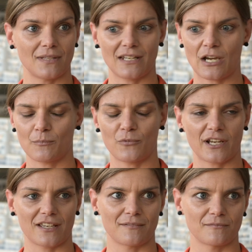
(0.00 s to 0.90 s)
now I'm
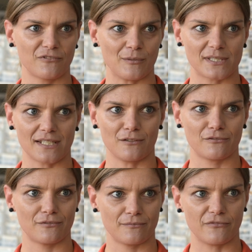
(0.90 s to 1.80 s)
working for myself
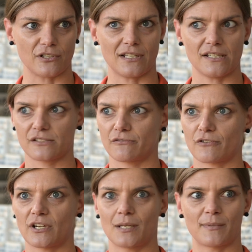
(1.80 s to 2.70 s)
for the last
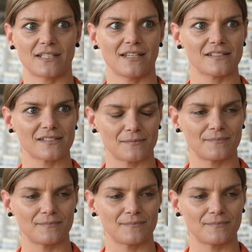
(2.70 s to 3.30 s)
3 and a bit years.